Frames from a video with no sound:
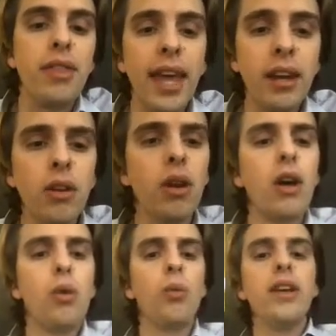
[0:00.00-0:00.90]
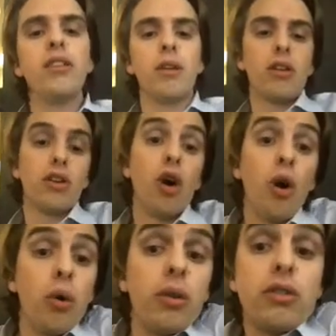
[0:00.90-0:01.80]
then we
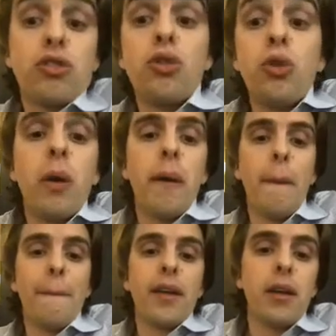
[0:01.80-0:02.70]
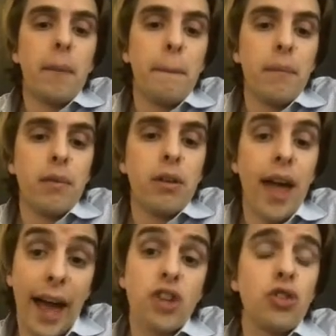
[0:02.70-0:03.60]
go to
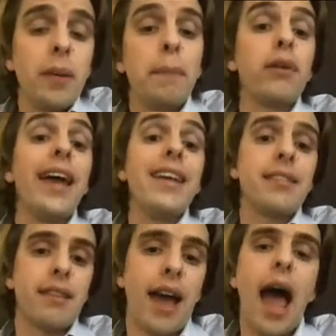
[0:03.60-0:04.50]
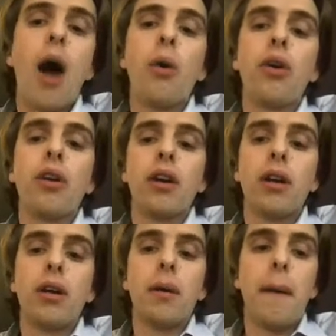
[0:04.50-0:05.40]
actually place our
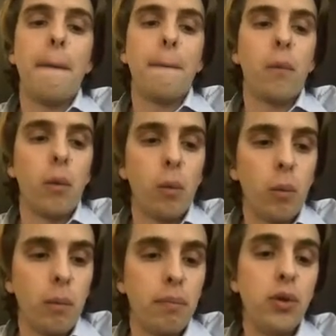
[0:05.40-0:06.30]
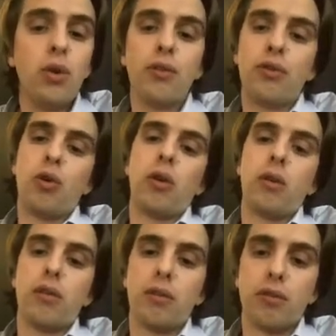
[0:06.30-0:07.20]
beautiful
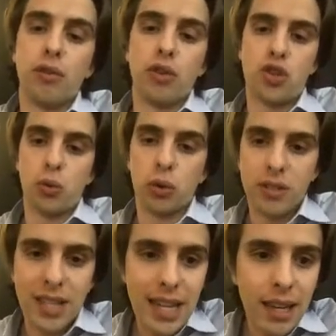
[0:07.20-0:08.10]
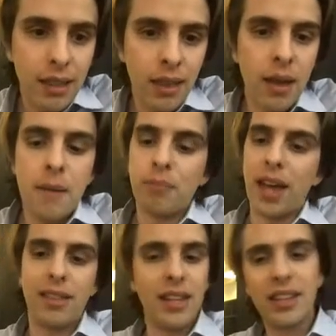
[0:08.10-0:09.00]
virtual teeth.
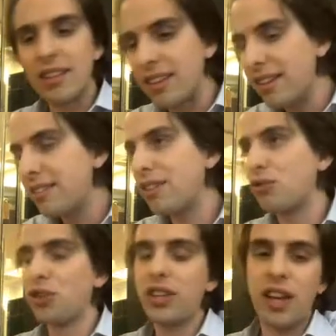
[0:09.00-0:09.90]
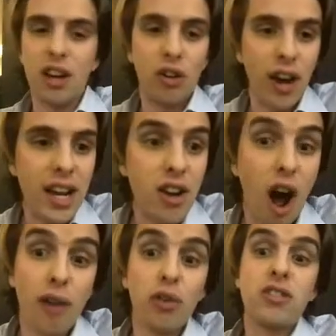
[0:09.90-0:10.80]
I think that this is really a great
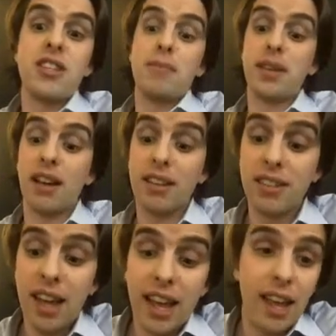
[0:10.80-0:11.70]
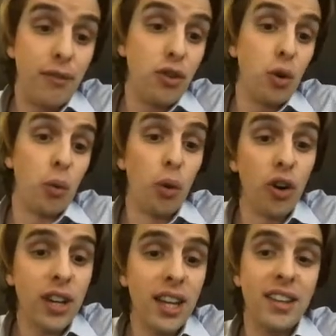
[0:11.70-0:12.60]
novelty because if you're
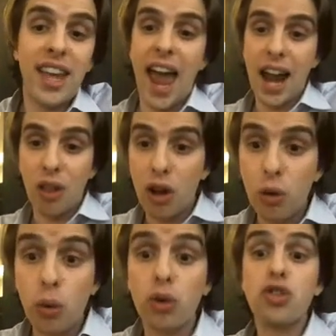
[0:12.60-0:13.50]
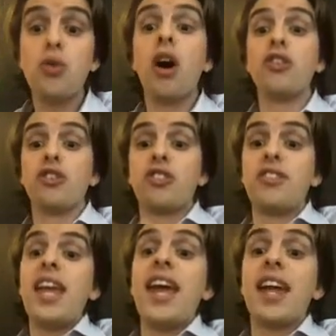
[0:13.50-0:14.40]
working in the analog world, you
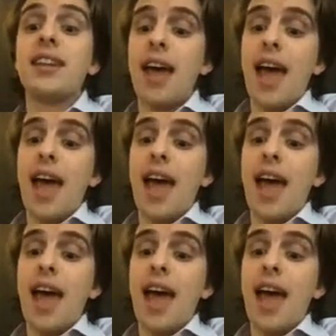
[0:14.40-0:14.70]
understand